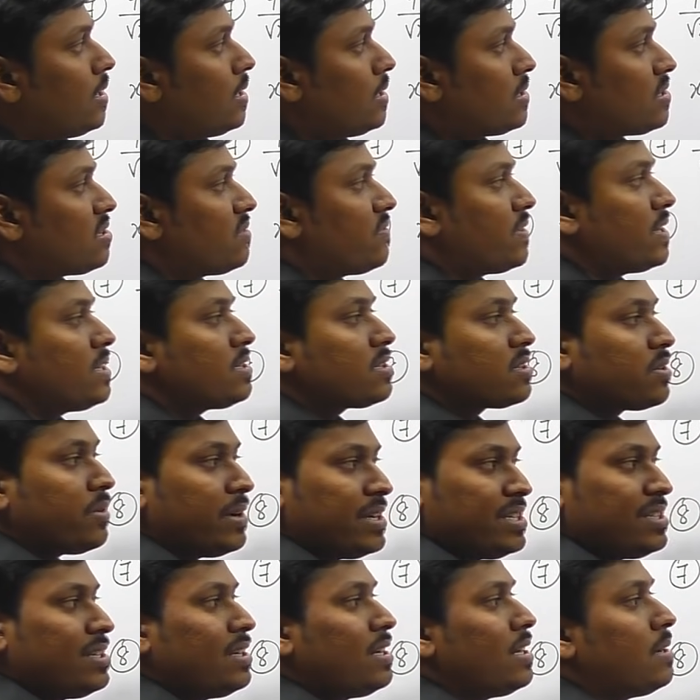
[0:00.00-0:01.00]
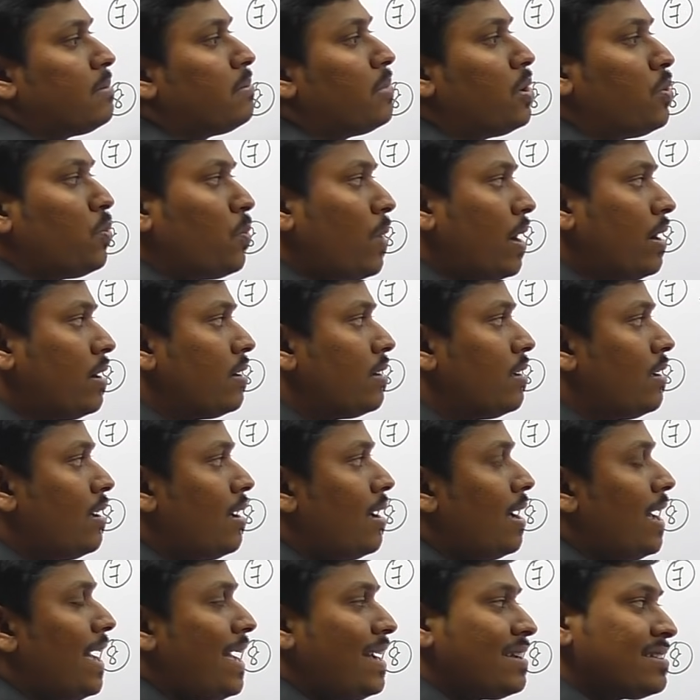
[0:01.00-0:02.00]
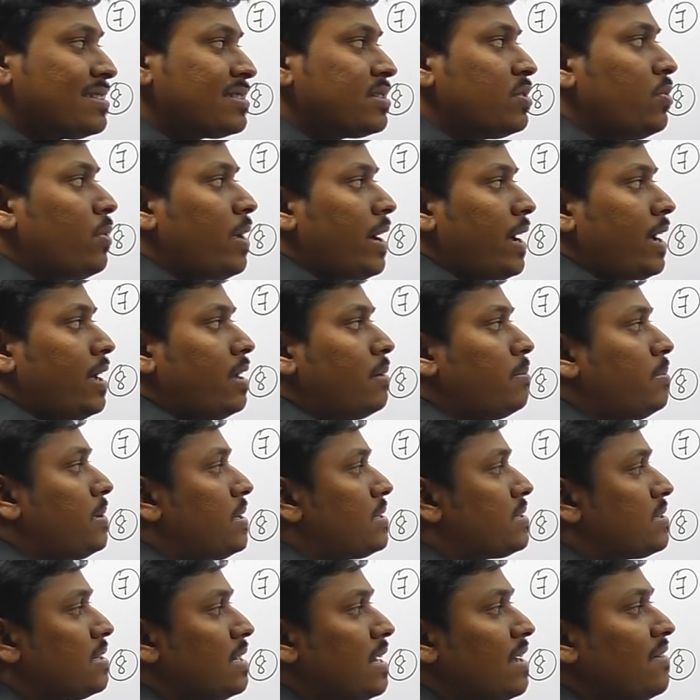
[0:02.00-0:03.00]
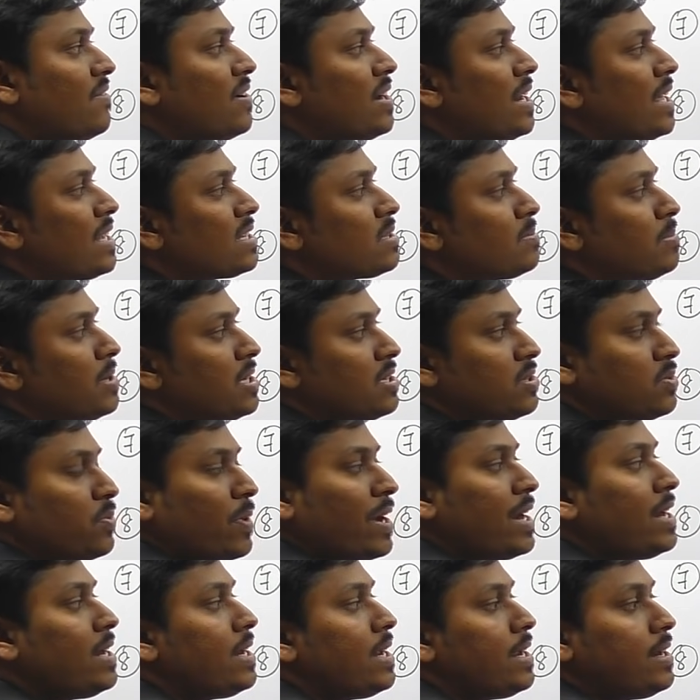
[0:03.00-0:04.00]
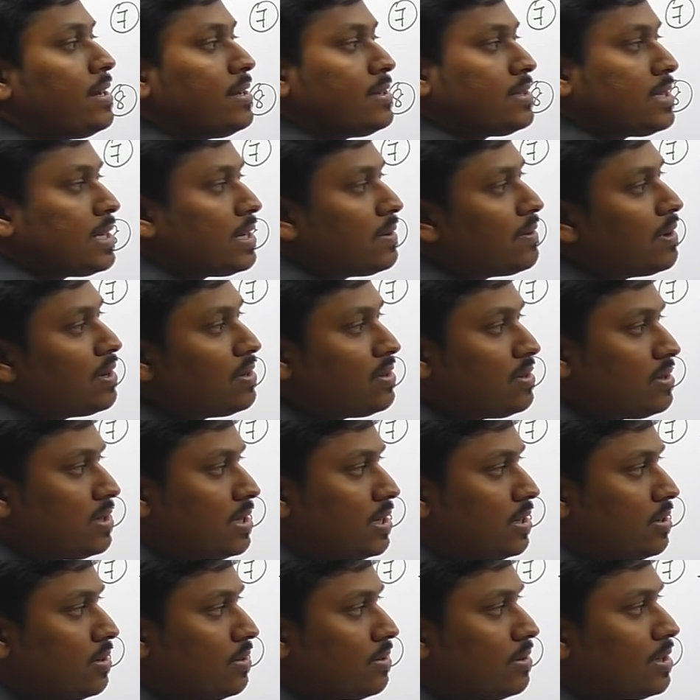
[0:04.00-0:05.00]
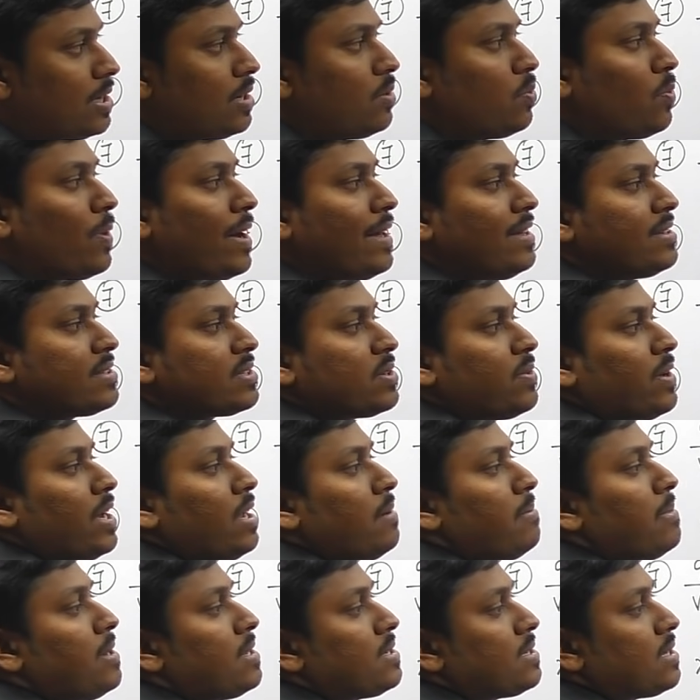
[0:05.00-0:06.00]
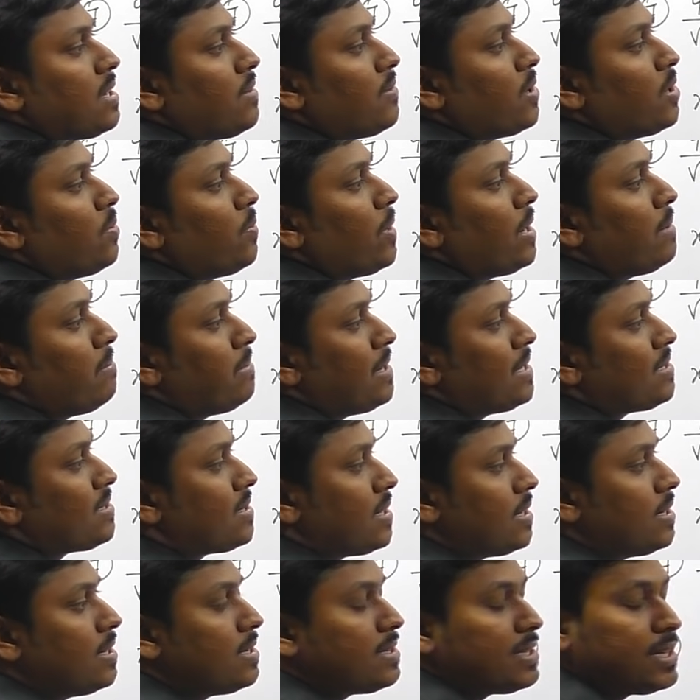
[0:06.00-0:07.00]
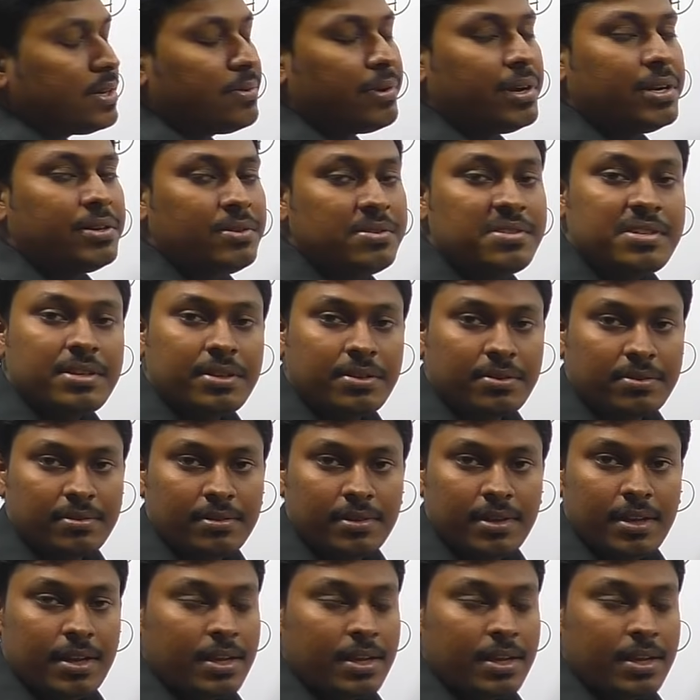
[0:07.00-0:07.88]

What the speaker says: So friends, question number 1. X square plus 11x plus 28 is equal to 0. Then y square plus 7y plus 10 is equal to 0.